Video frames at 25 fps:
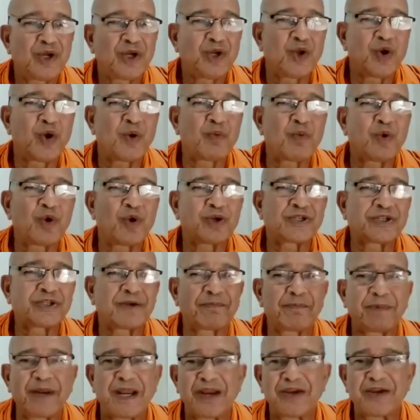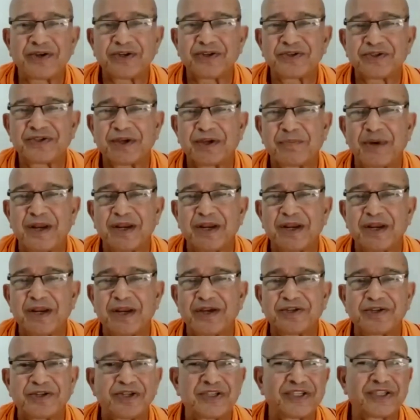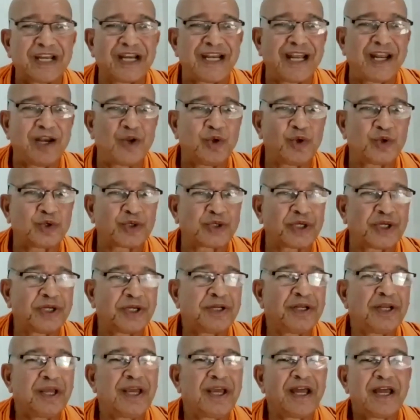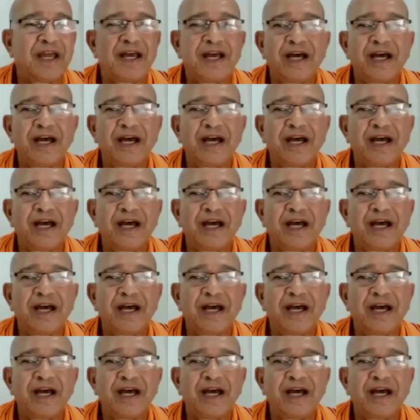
No more separation. Separation is a delusion.